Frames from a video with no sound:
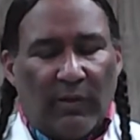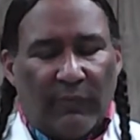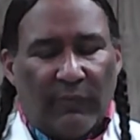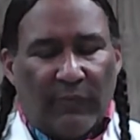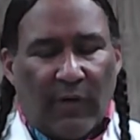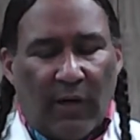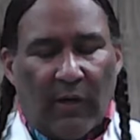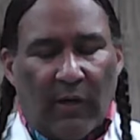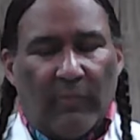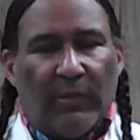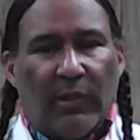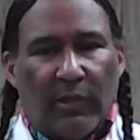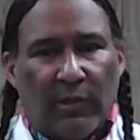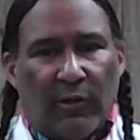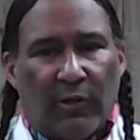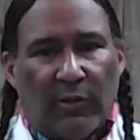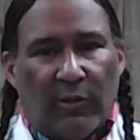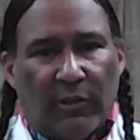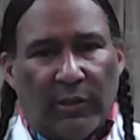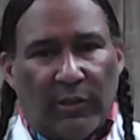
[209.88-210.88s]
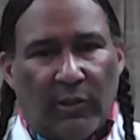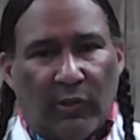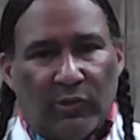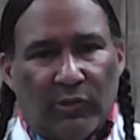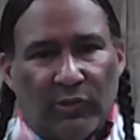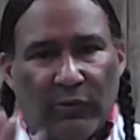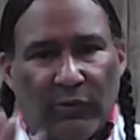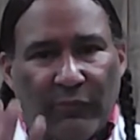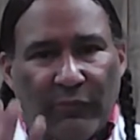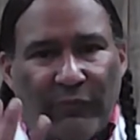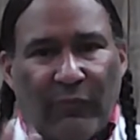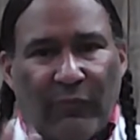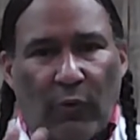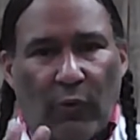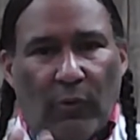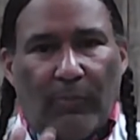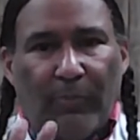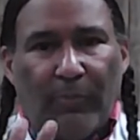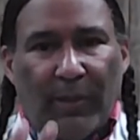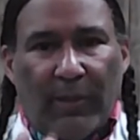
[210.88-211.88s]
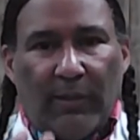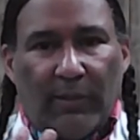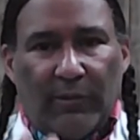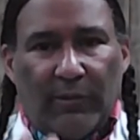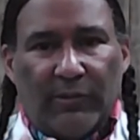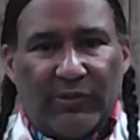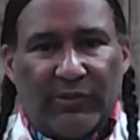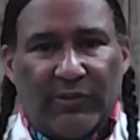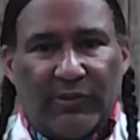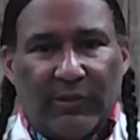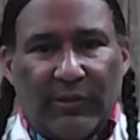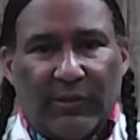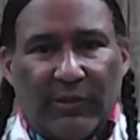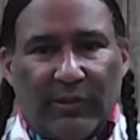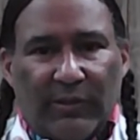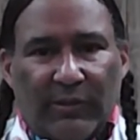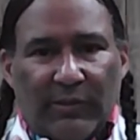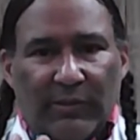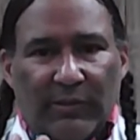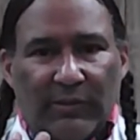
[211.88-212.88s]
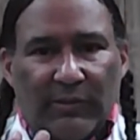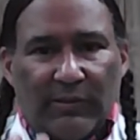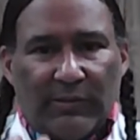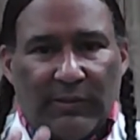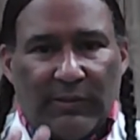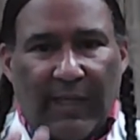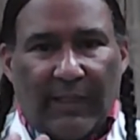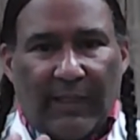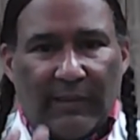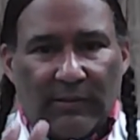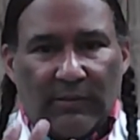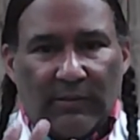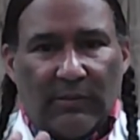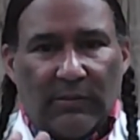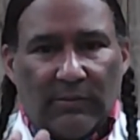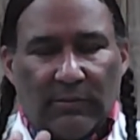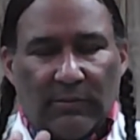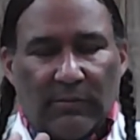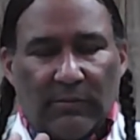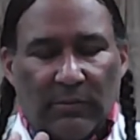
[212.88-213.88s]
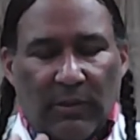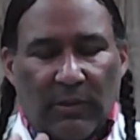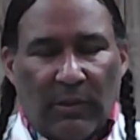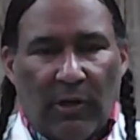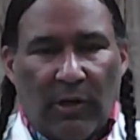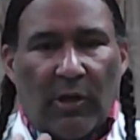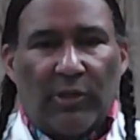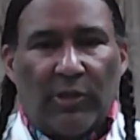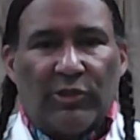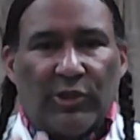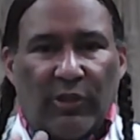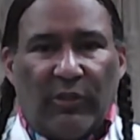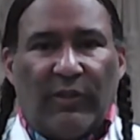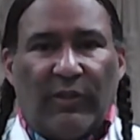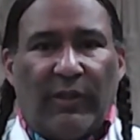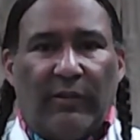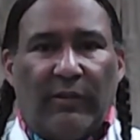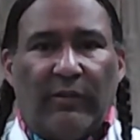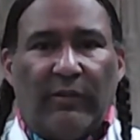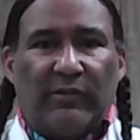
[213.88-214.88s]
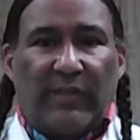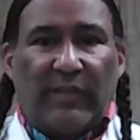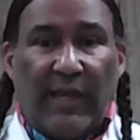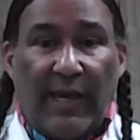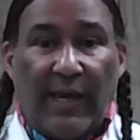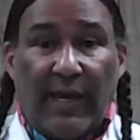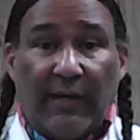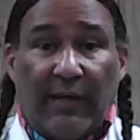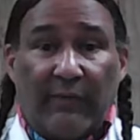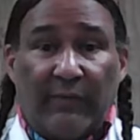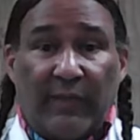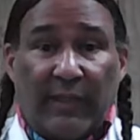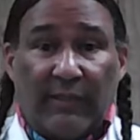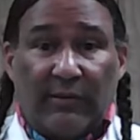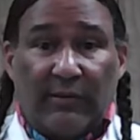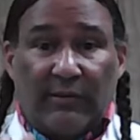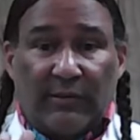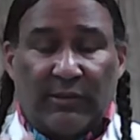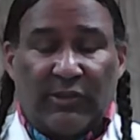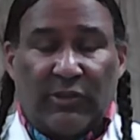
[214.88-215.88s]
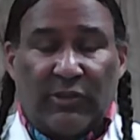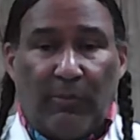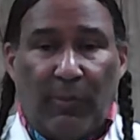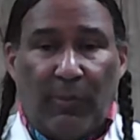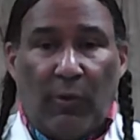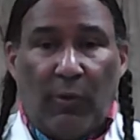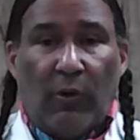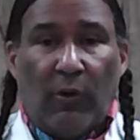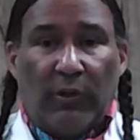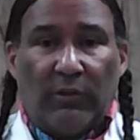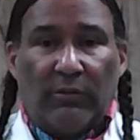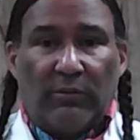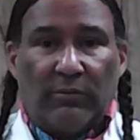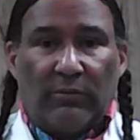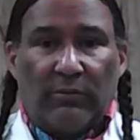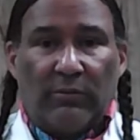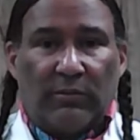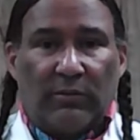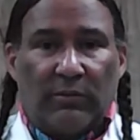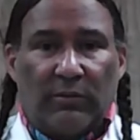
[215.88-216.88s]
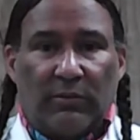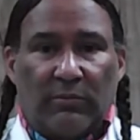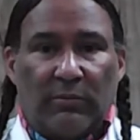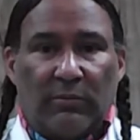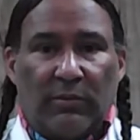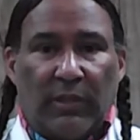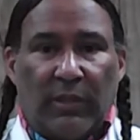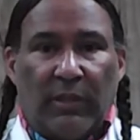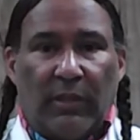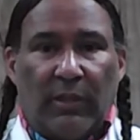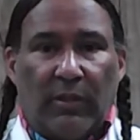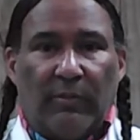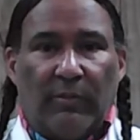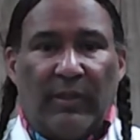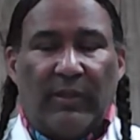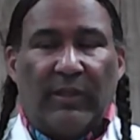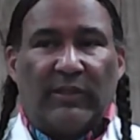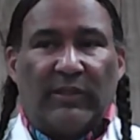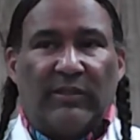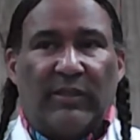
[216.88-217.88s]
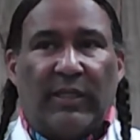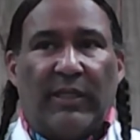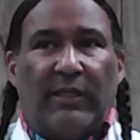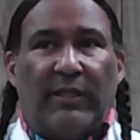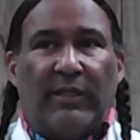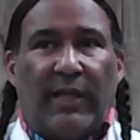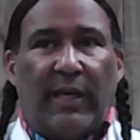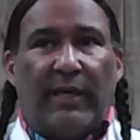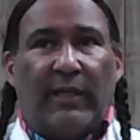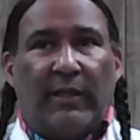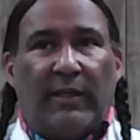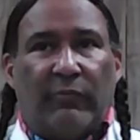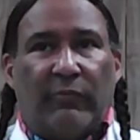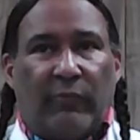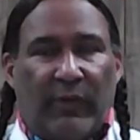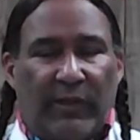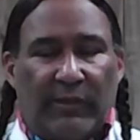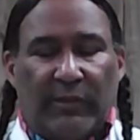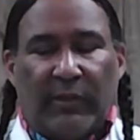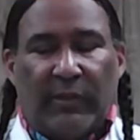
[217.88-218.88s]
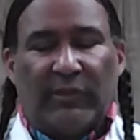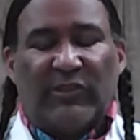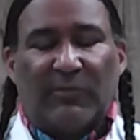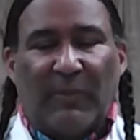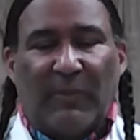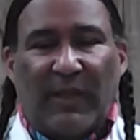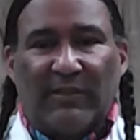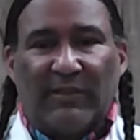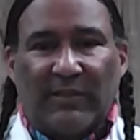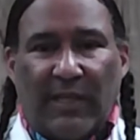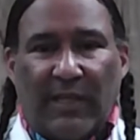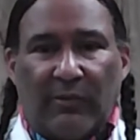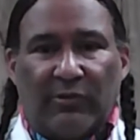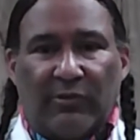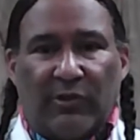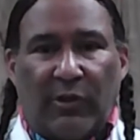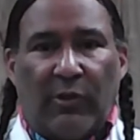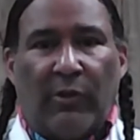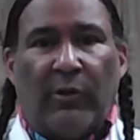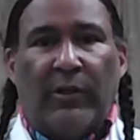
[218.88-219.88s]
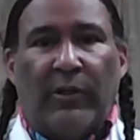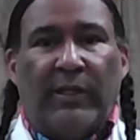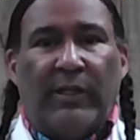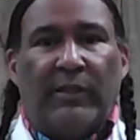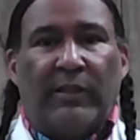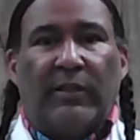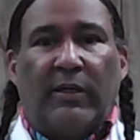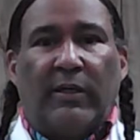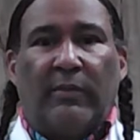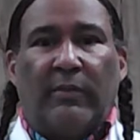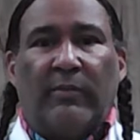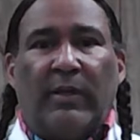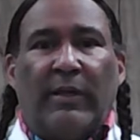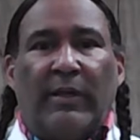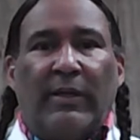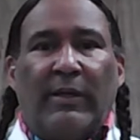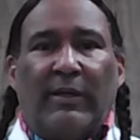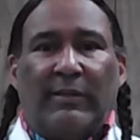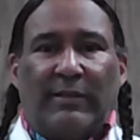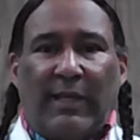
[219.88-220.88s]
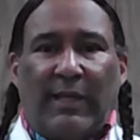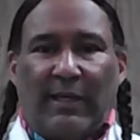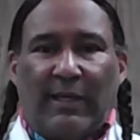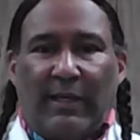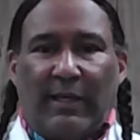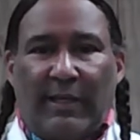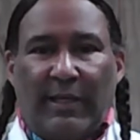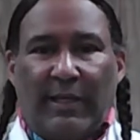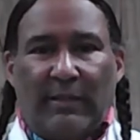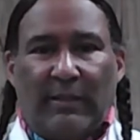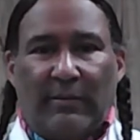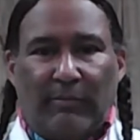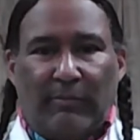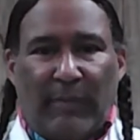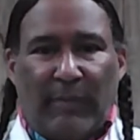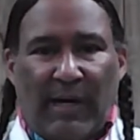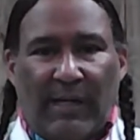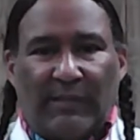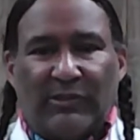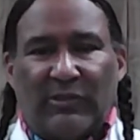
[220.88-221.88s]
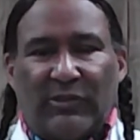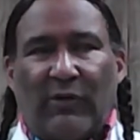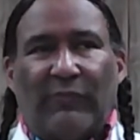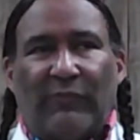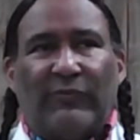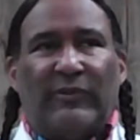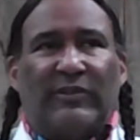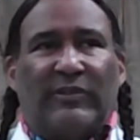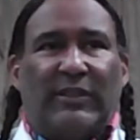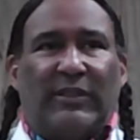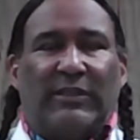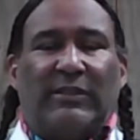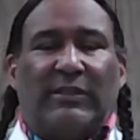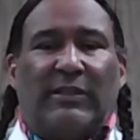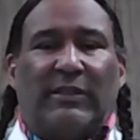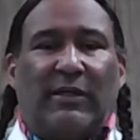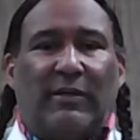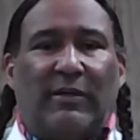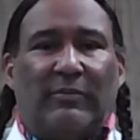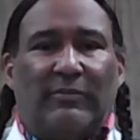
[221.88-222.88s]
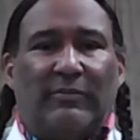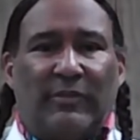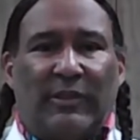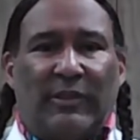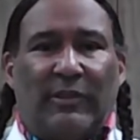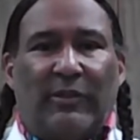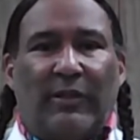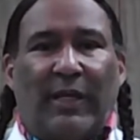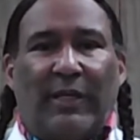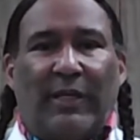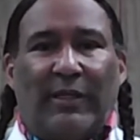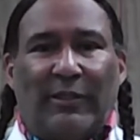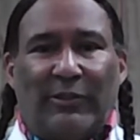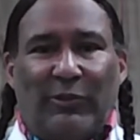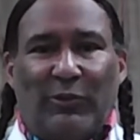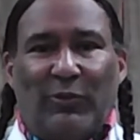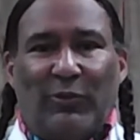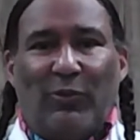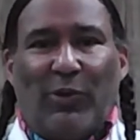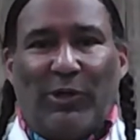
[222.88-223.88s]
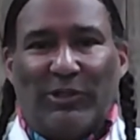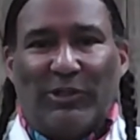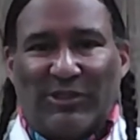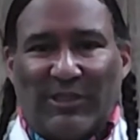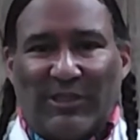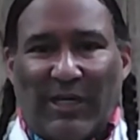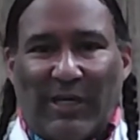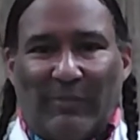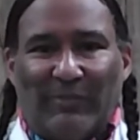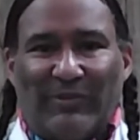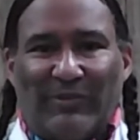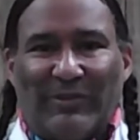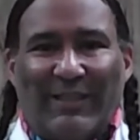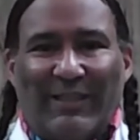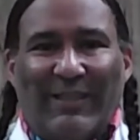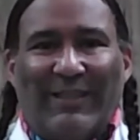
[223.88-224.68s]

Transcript: come to learn that those are the 4 pillars that larger theaters have that support, because then they can rent their space out to earn income. They can get box office income. They can do workshops